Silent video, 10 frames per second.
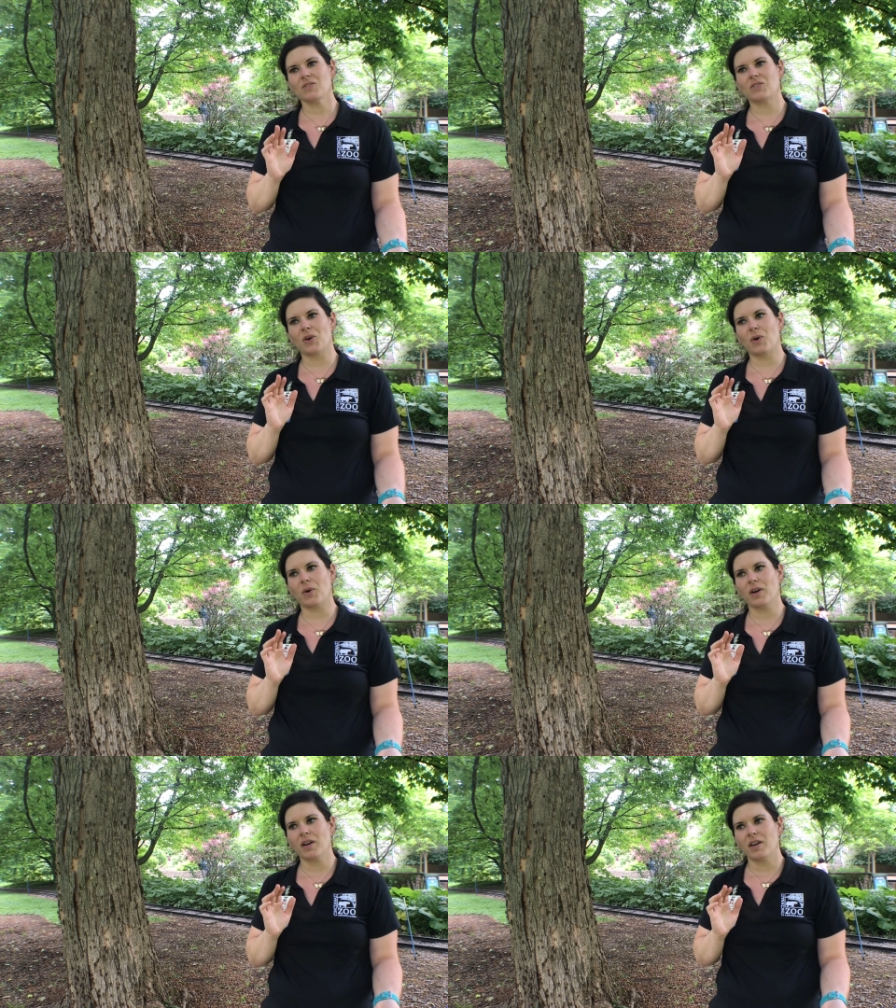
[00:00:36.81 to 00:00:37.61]

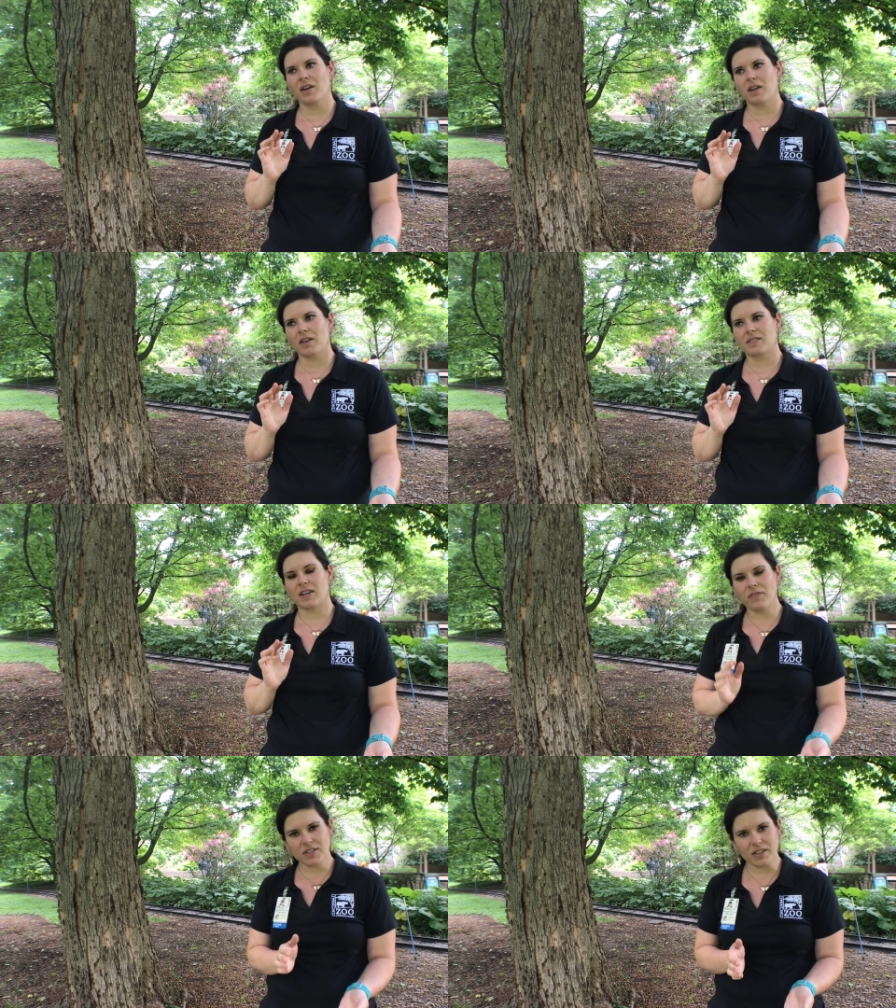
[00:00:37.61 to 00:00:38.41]
So
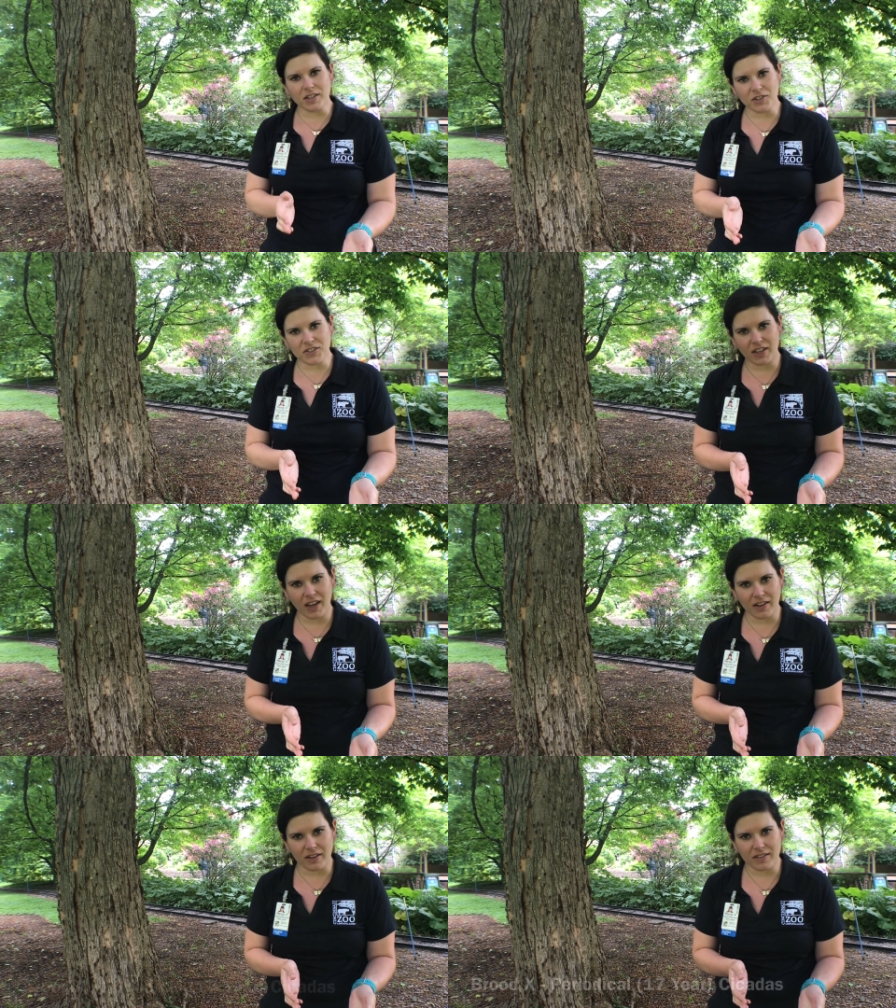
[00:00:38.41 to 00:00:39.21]
17-year
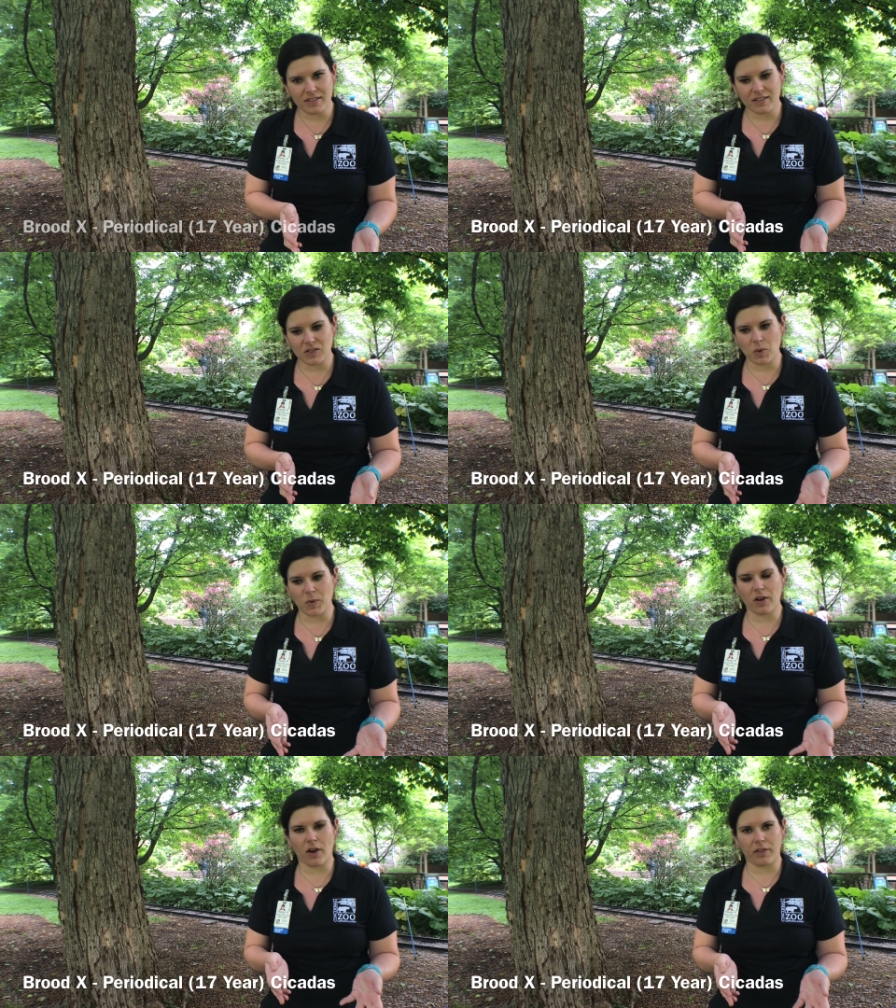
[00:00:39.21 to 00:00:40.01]
cicadas, that's what
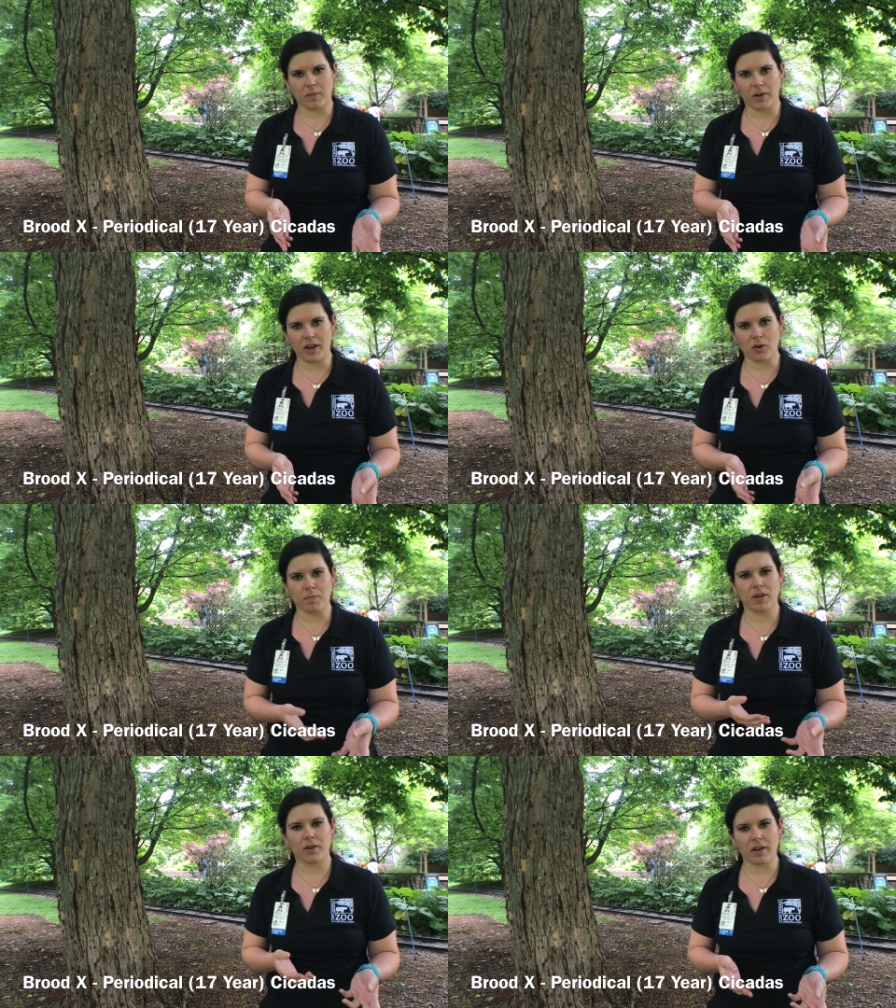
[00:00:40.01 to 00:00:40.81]
we call them, right, or
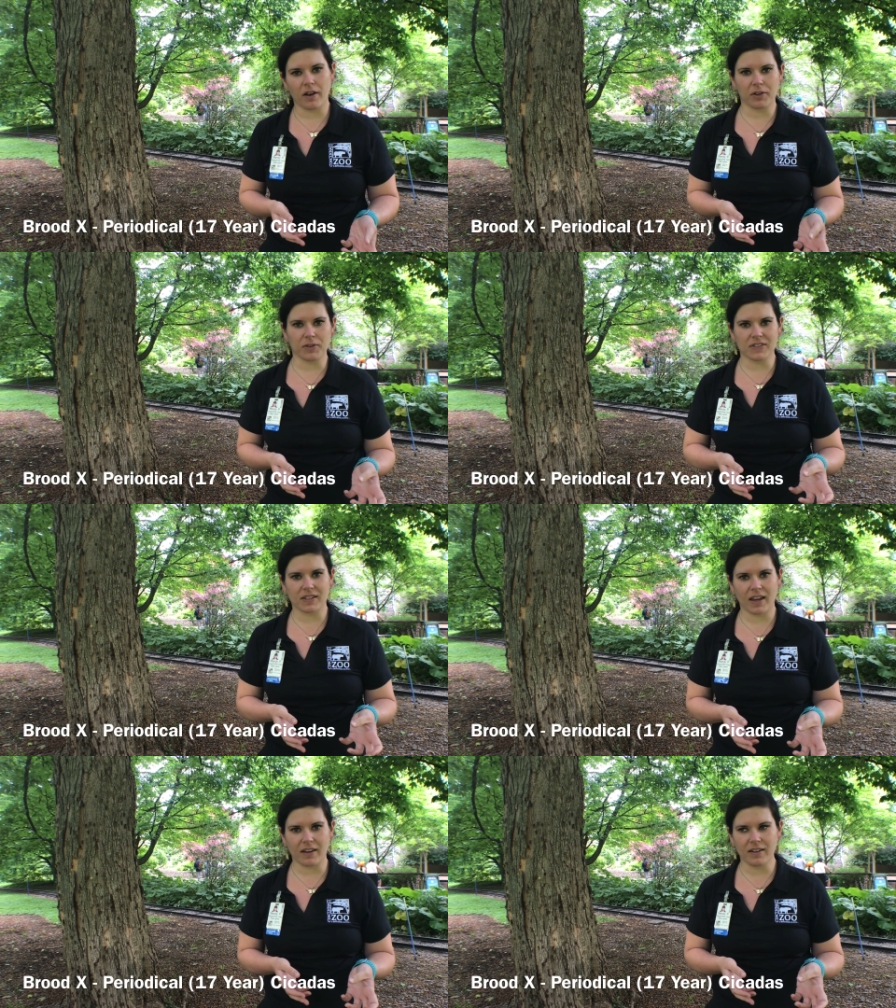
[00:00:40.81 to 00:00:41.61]
periodical
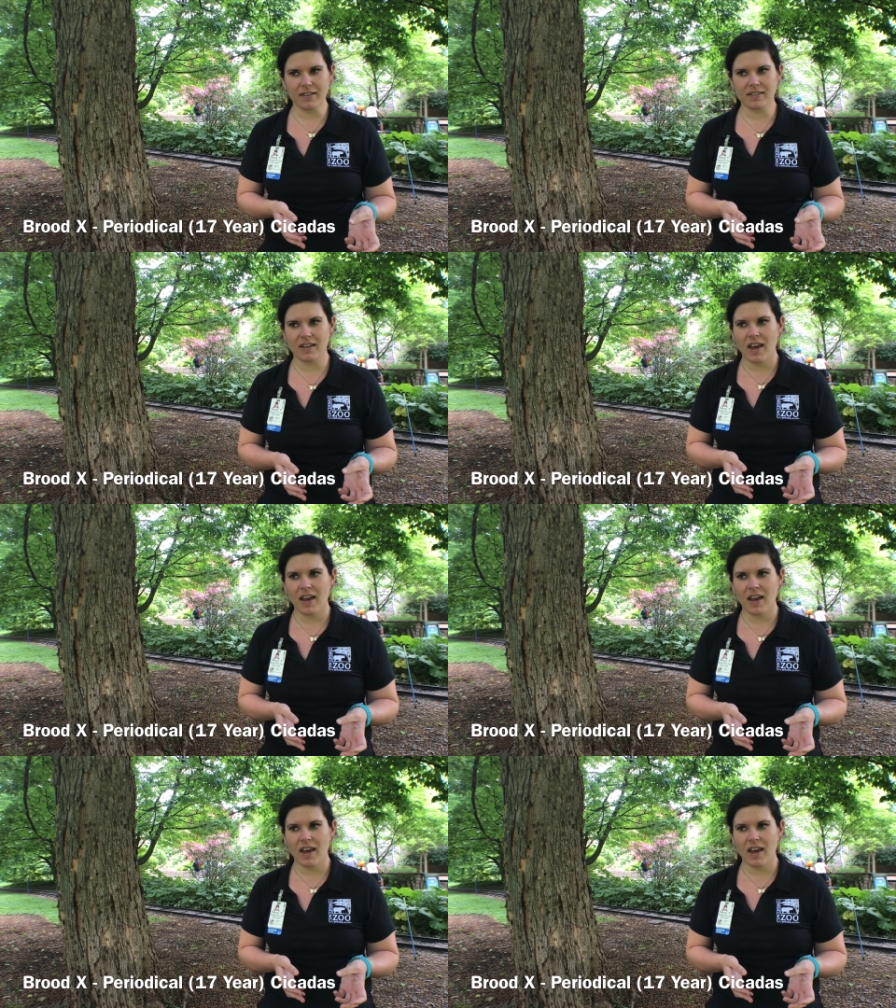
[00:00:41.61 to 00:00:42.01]
cicadas,